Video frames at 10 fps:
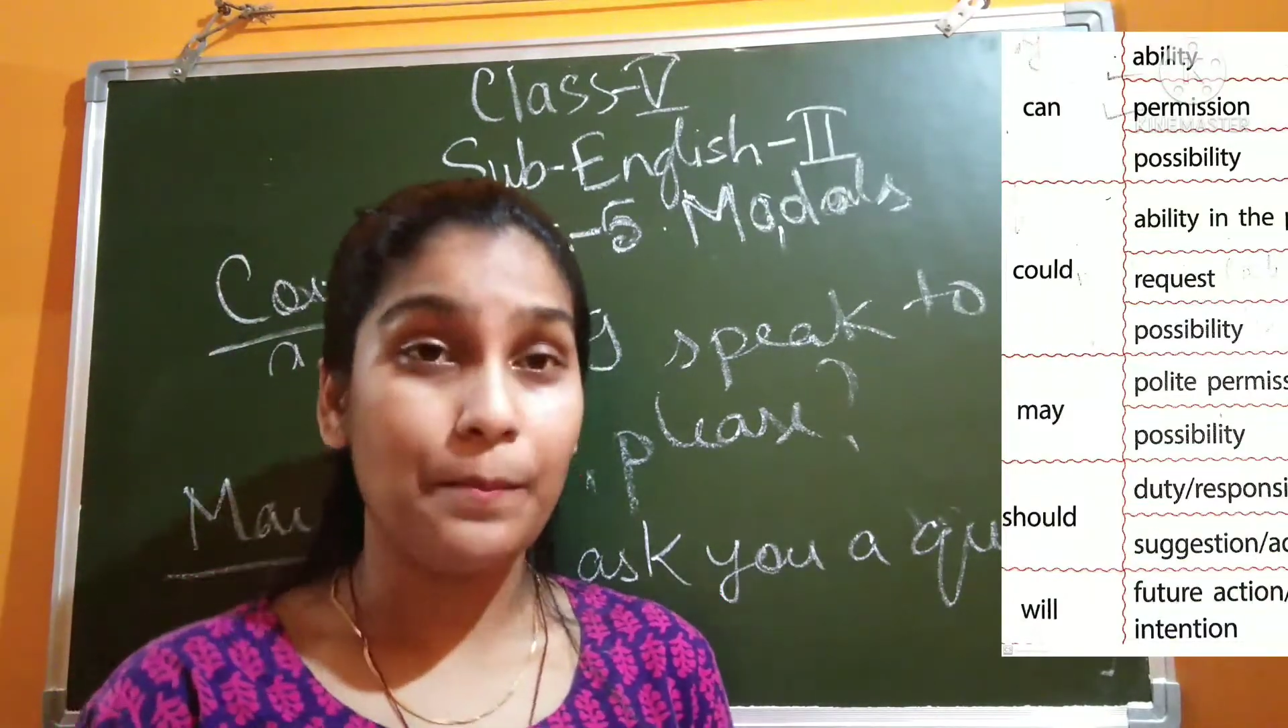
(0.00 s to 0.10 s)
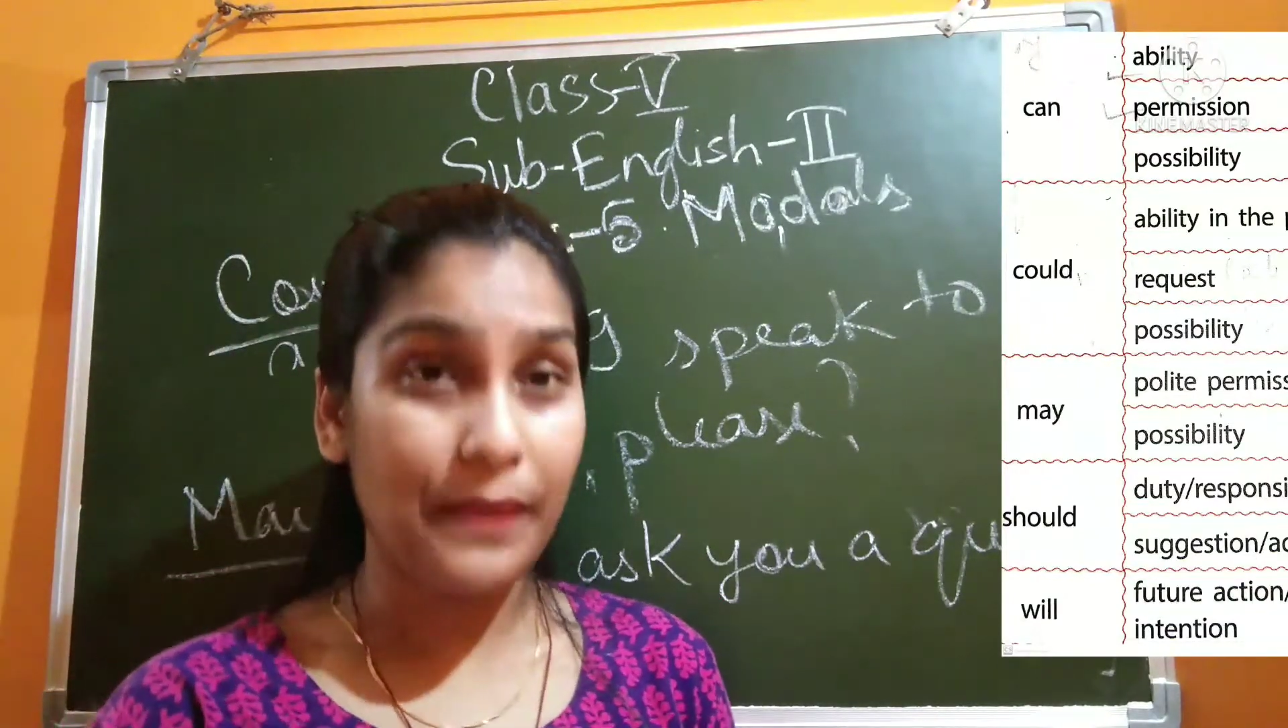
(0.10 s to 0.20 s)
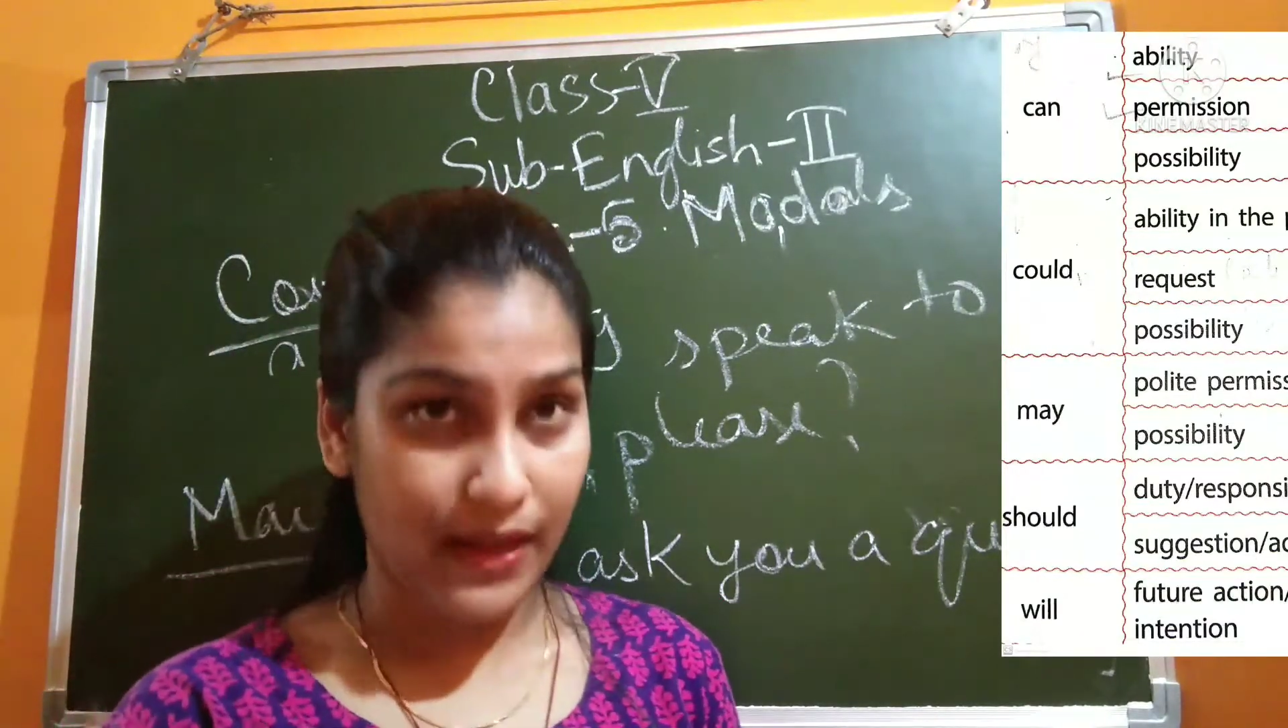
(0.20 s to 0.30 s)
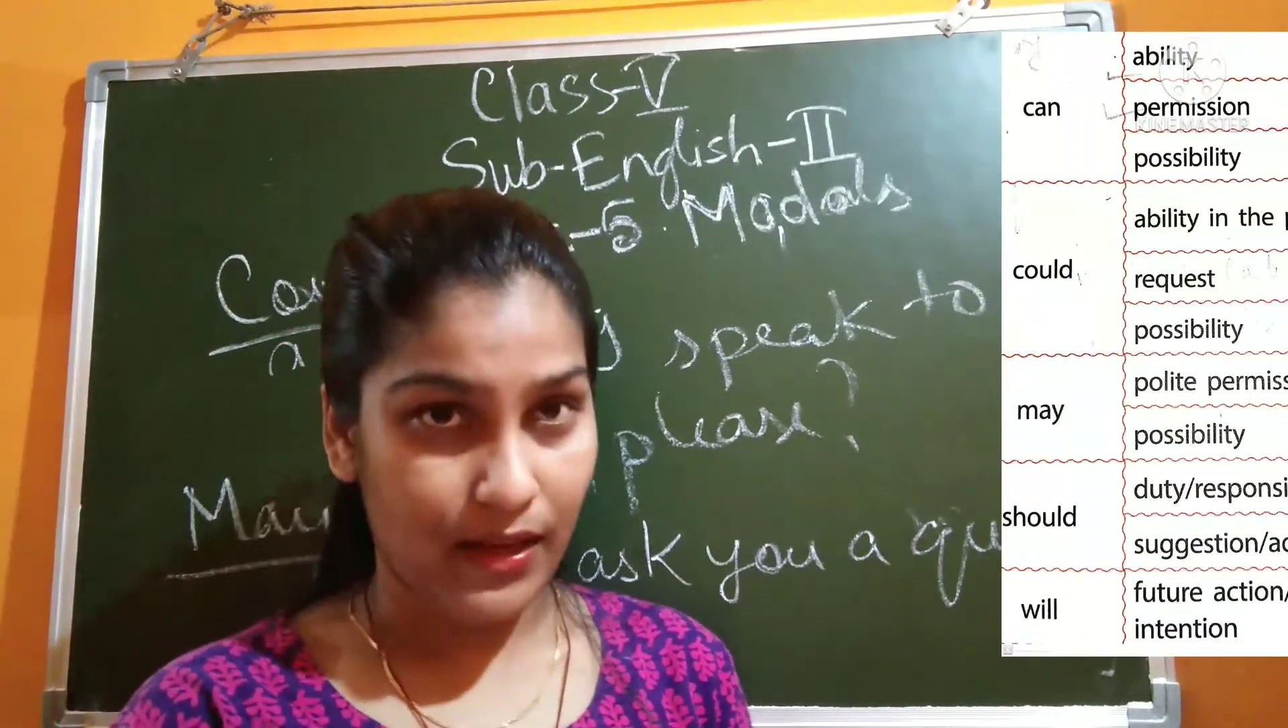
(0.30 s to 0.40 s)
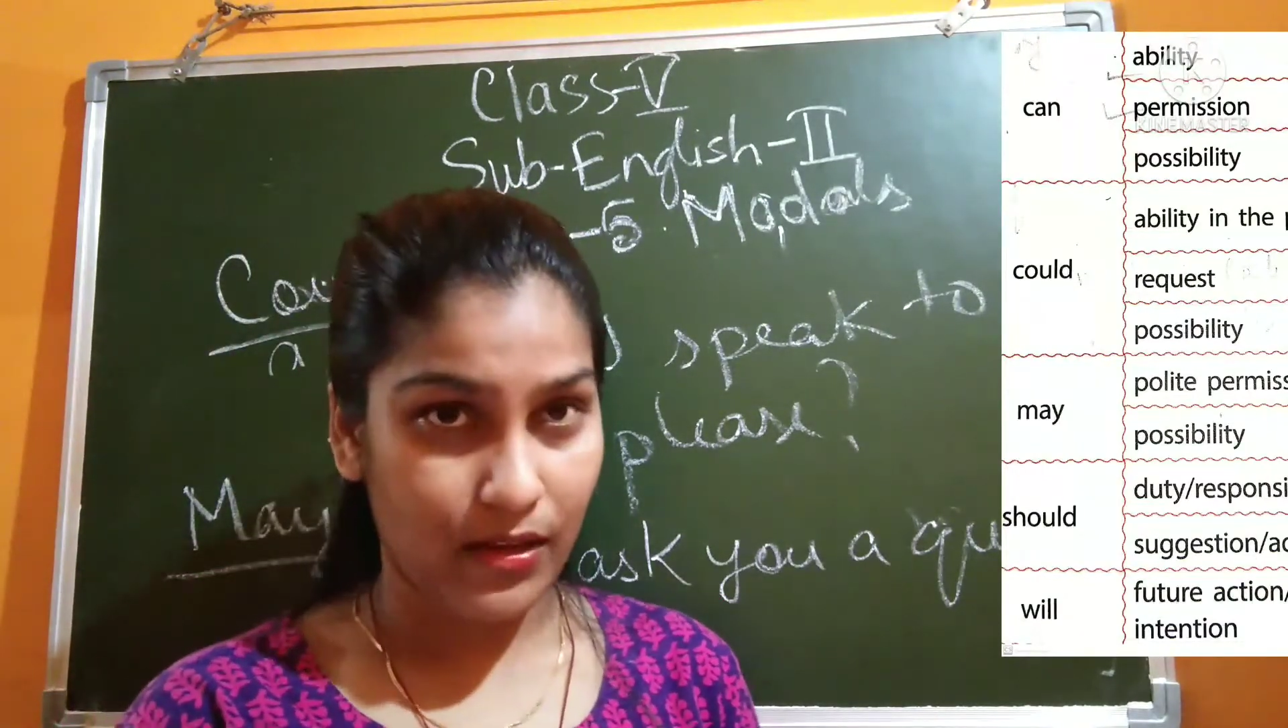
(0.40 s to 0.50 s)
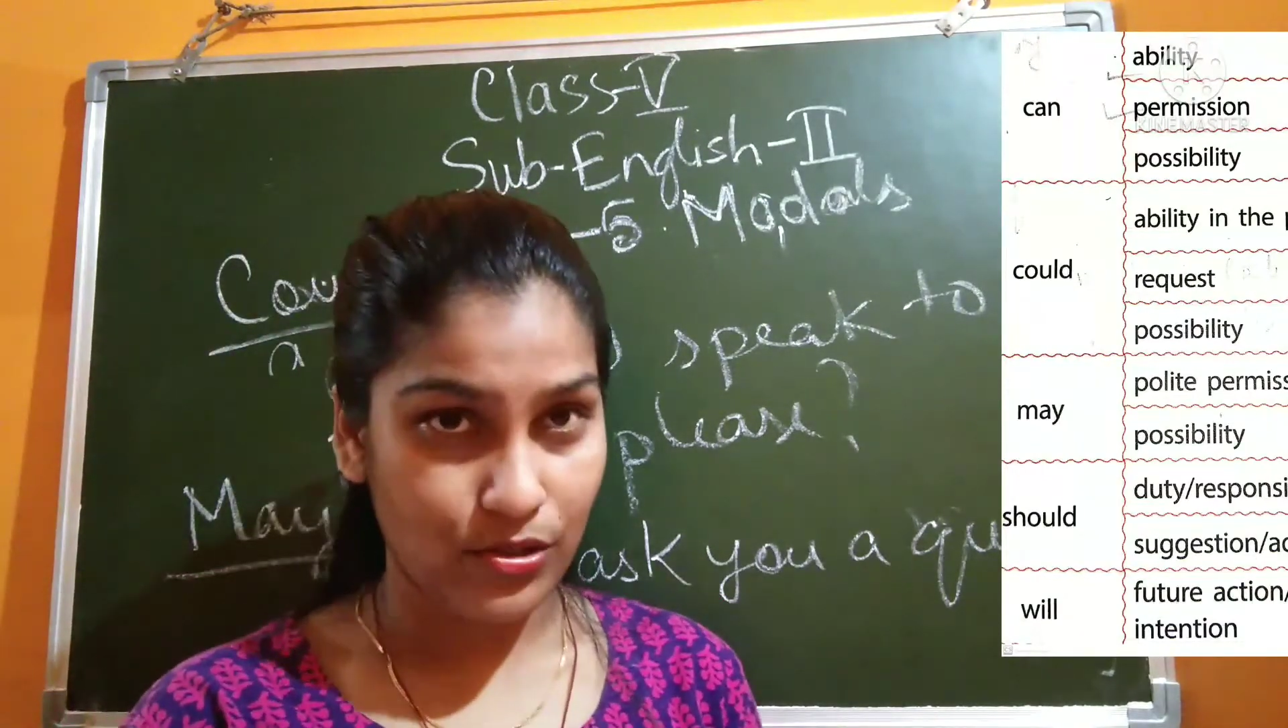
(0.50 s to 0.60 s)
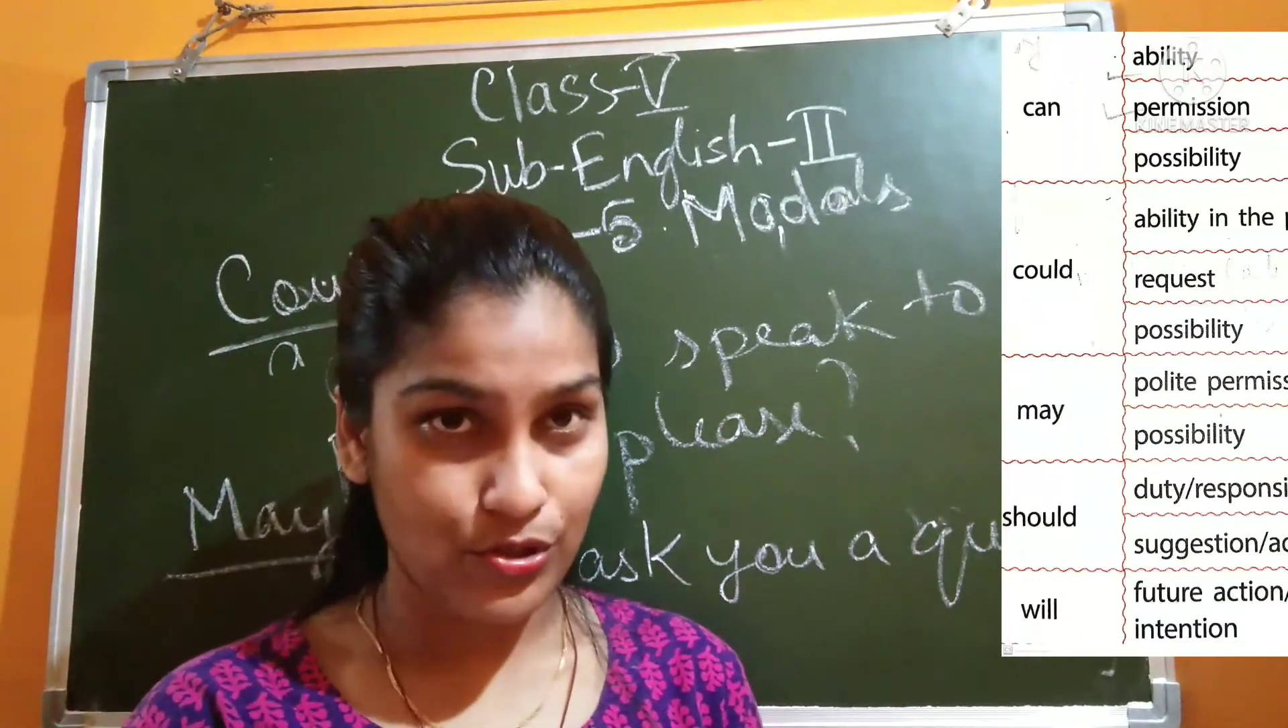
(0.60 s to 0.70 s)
may